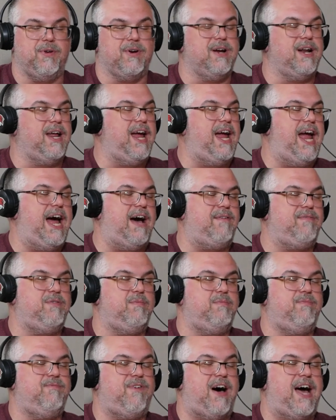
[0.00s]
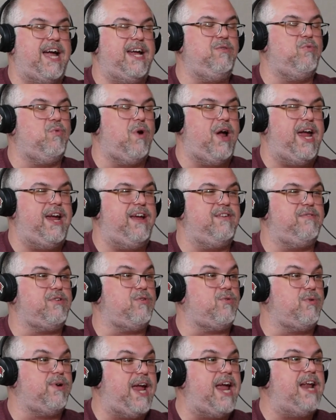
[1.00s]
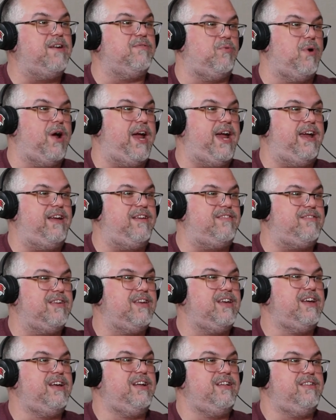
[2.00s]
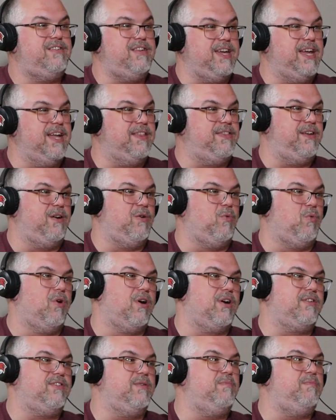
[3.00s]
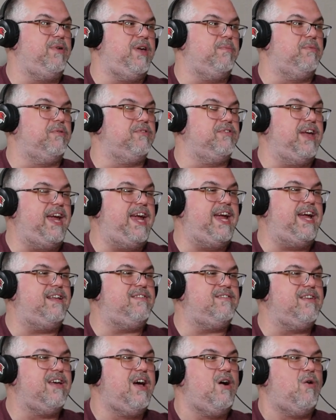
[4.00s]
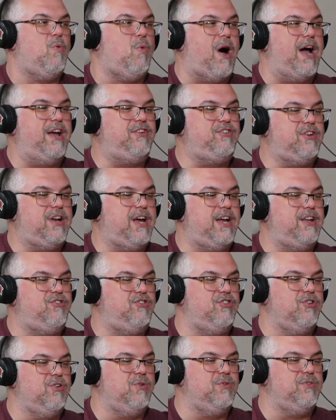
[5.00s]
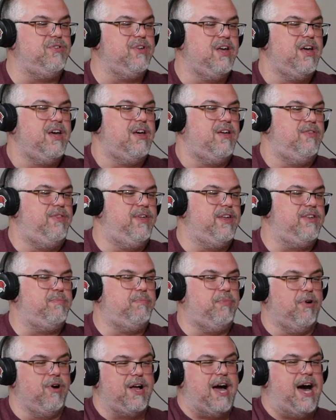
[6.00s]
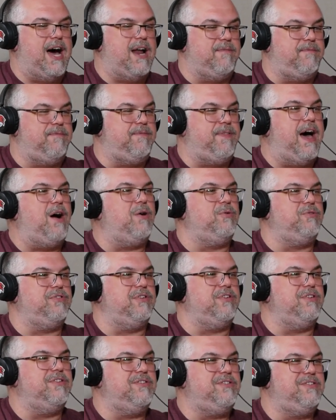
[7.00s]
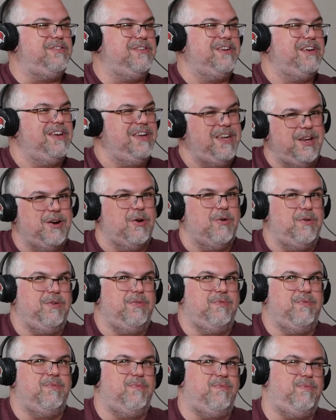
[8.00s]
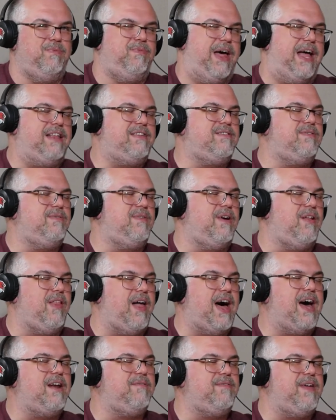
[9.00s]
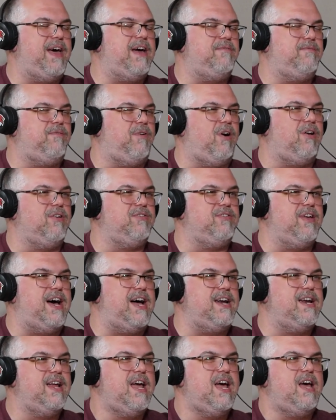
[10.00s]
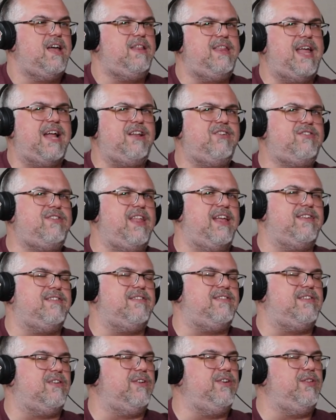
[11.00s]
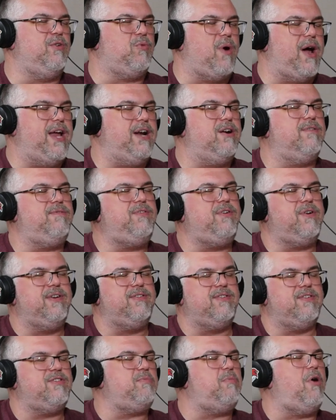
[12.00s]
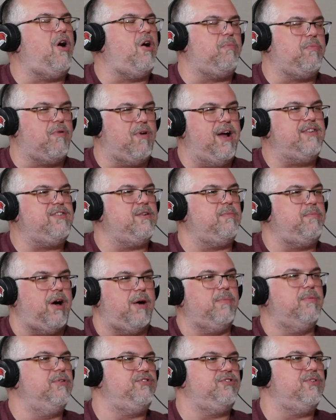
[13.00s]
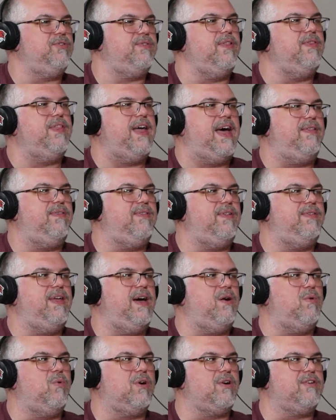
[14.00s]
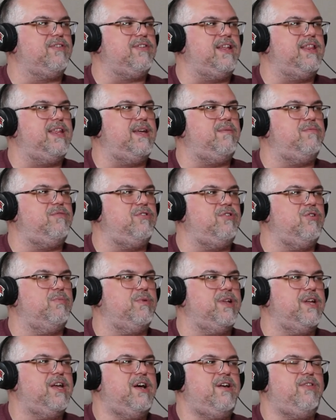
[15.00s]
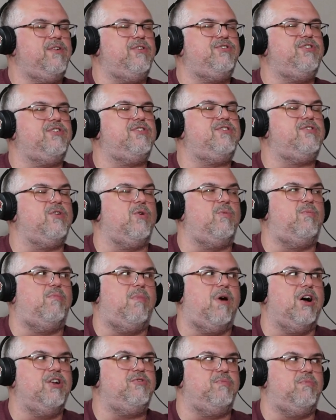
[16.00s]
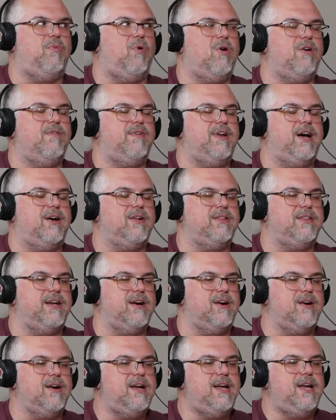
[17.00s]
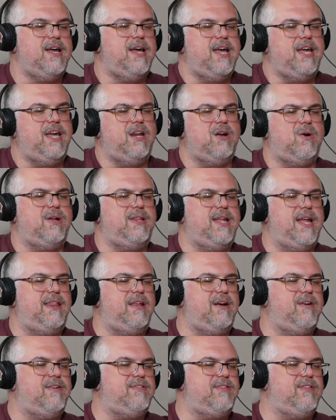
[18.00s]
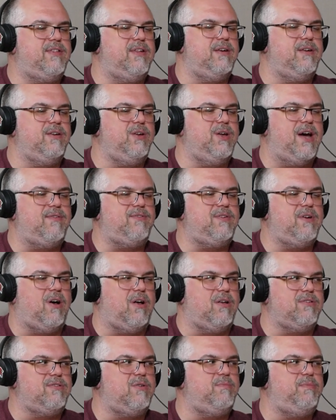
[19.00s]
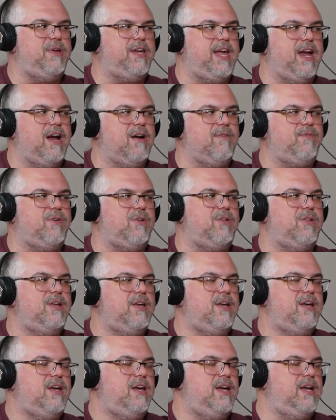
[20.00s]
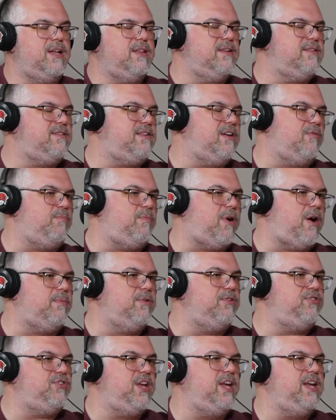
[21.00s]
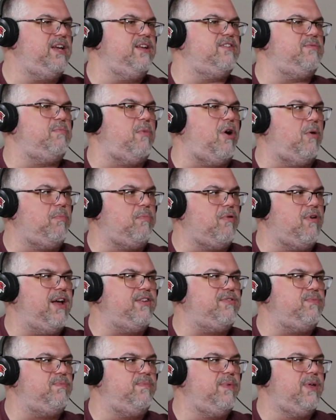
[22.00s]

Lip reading: going to have to find creative ways to get their works in people's hands. Why should I choose this book out of thousands? That's a lot of that falls on not just necessarily the writer. If there is a small press, a publisher, then that works on them too. But there's just so much more of it out there, and then you have to also be careful in the self-publishing small press